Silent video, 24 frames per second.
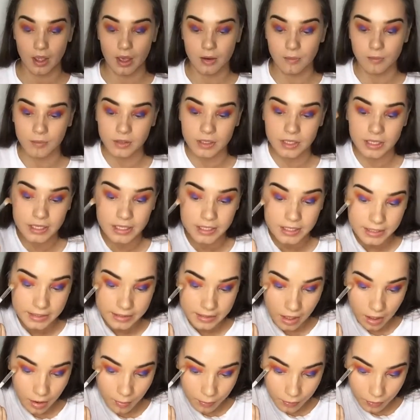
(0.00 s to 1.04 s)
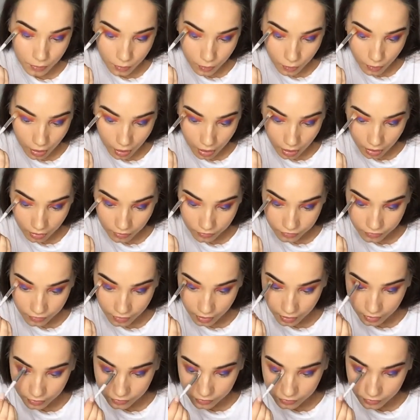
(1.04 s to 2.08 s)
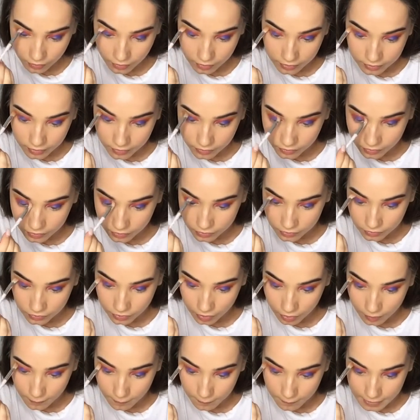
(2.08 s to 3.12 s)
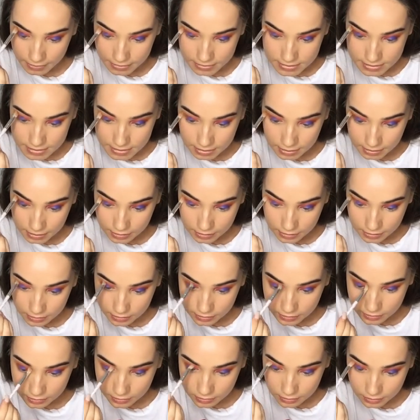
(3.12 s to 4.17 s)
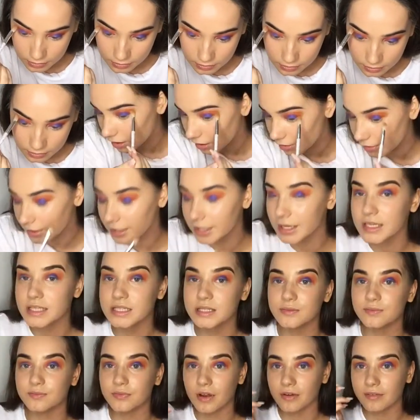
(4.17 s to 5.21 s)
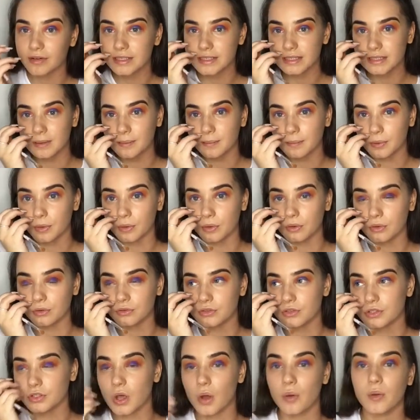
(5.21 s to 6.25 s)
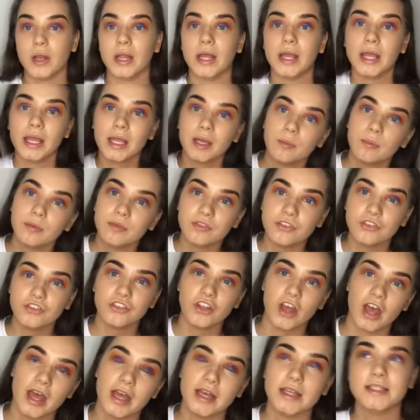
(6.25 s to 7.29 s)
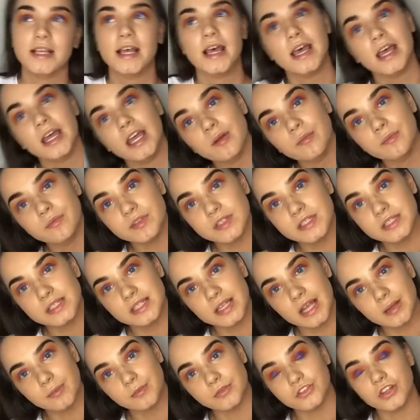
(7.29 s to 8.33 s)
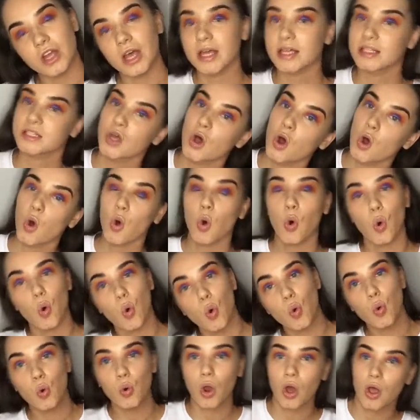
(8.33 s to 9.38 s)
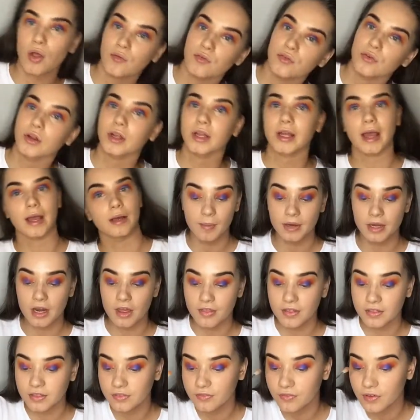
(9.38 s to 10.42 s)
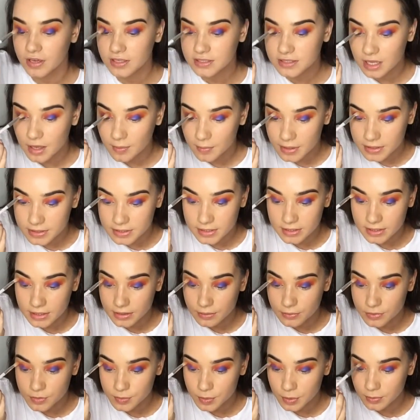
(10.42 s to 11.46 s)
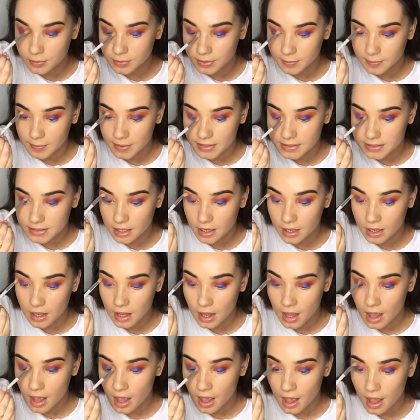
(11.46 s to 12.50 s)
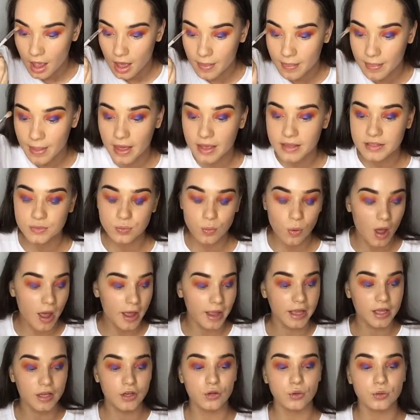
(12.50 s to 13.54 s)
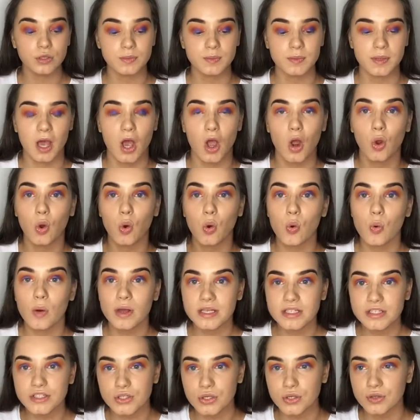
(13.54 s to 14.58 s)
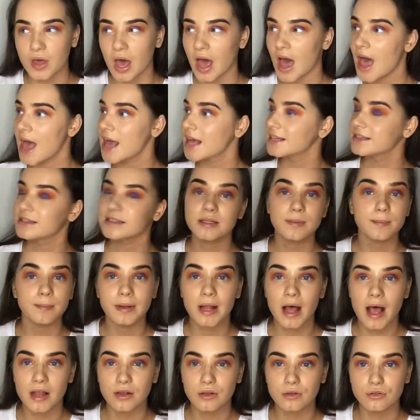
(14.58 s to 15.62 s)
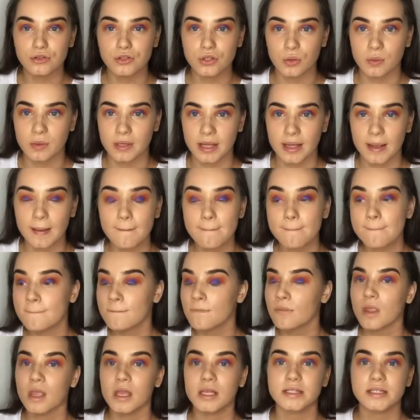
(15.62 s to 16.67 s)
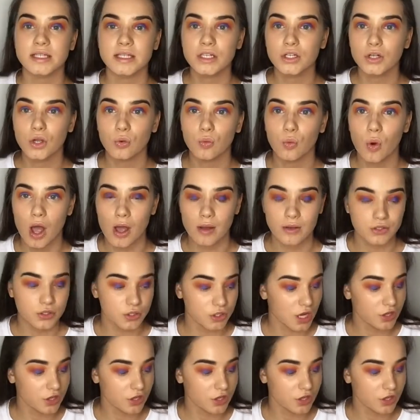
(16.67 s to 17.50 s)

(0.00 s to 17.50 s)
I'm going to clean it up all after so it doesn't look so messy. It is very simple. You're just going in with the shades, in with the same shades all over again. I mean, I think the first time I did it, it was probably better. And that's why it annoys me. I always do that. Didn't plan on doing it. Didn't know what I was doing.